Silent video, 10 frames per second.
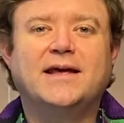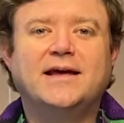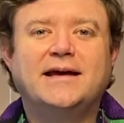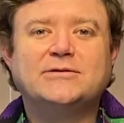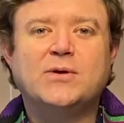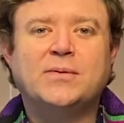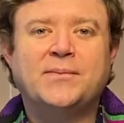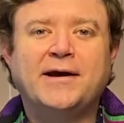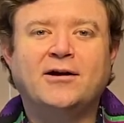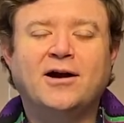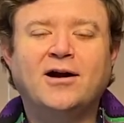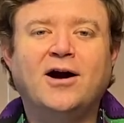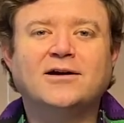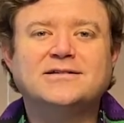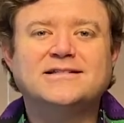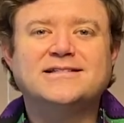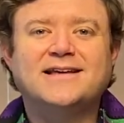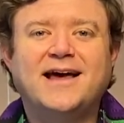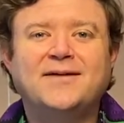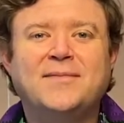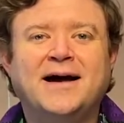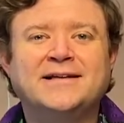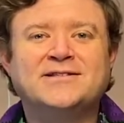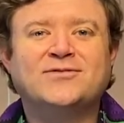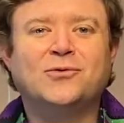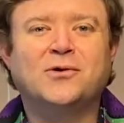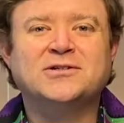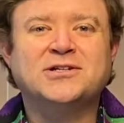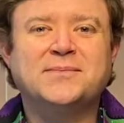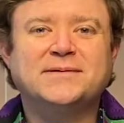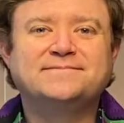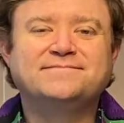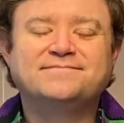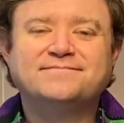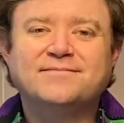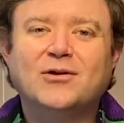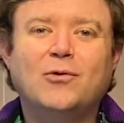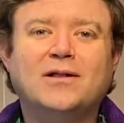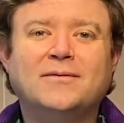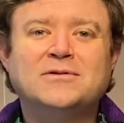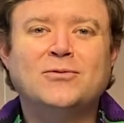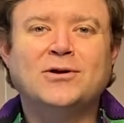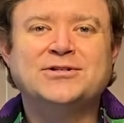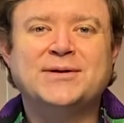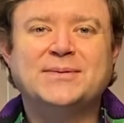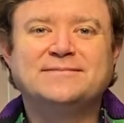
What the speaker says: As we prepare our hearts and minds for worship. Welcome to worship.